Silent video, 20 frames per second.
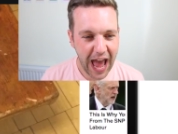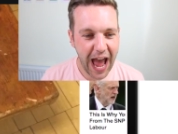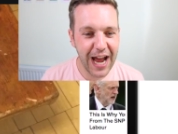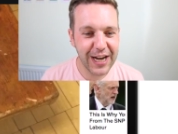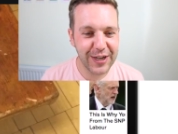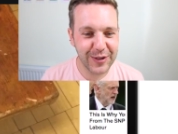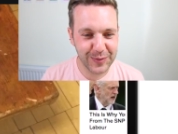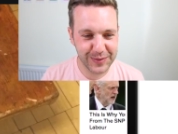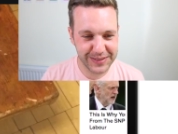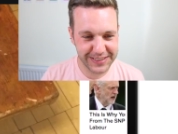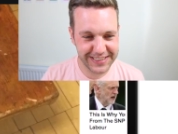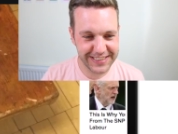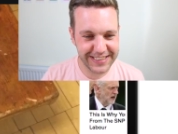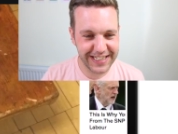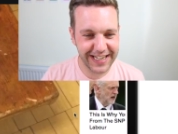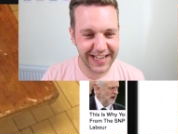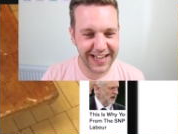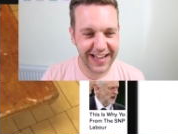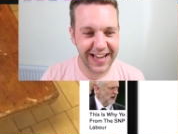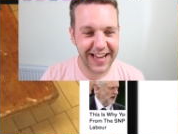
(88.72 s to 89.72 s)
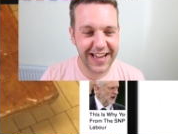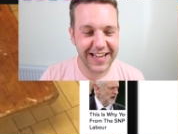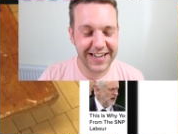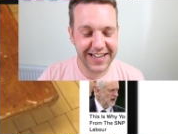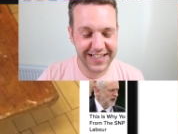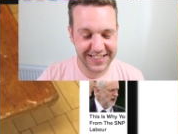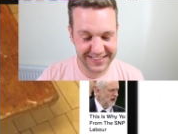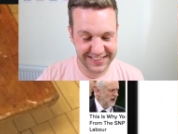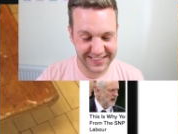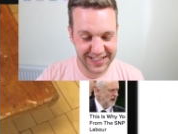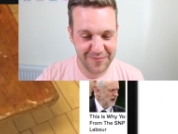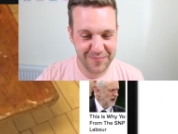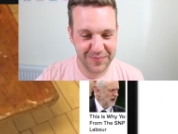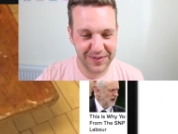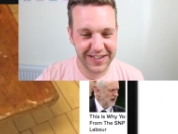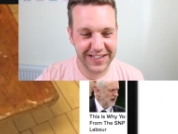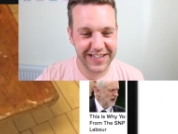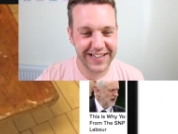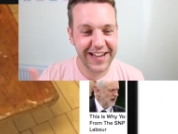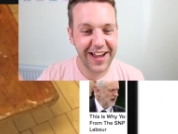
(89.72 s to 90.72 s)
And you would sit in an
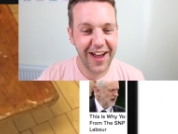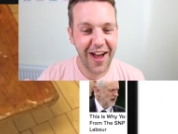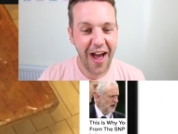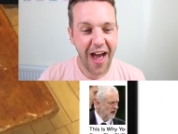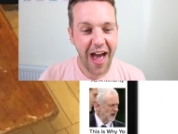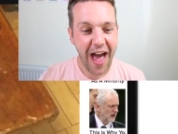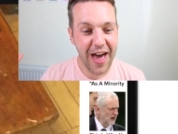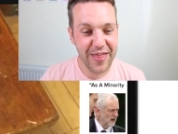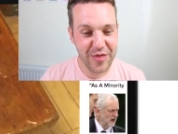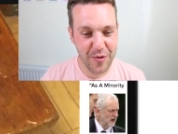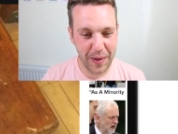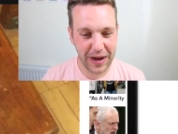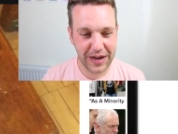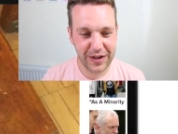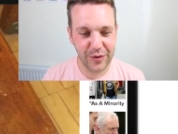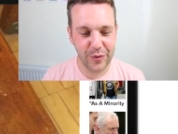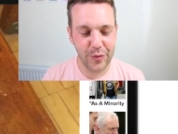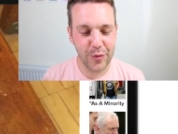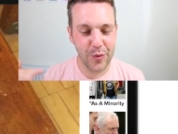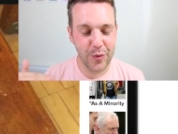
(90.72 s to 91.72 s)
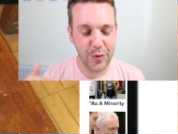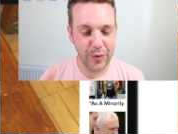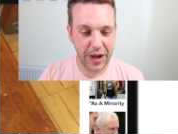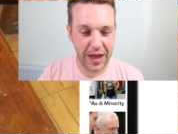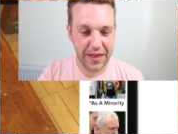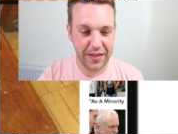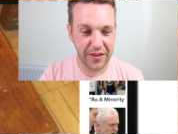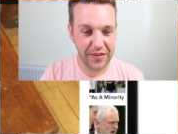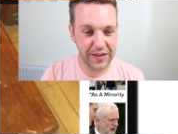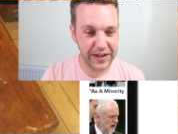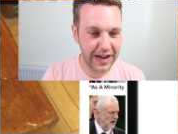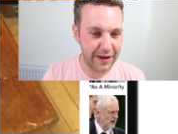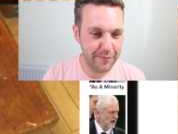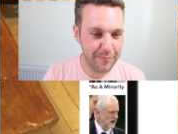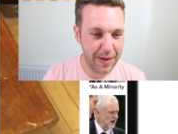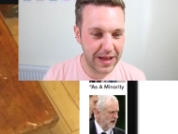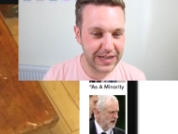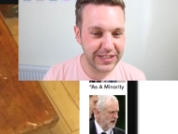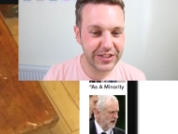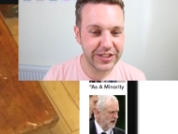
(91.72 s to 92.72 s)
assembly at the back of the hall and like they'd
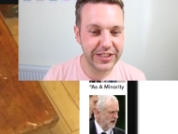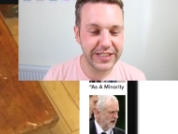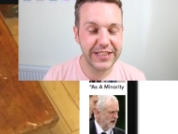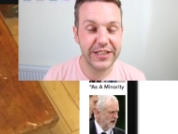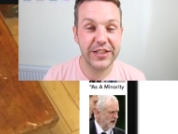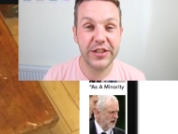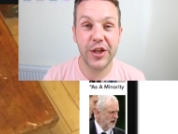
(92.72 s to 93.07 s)
have benches.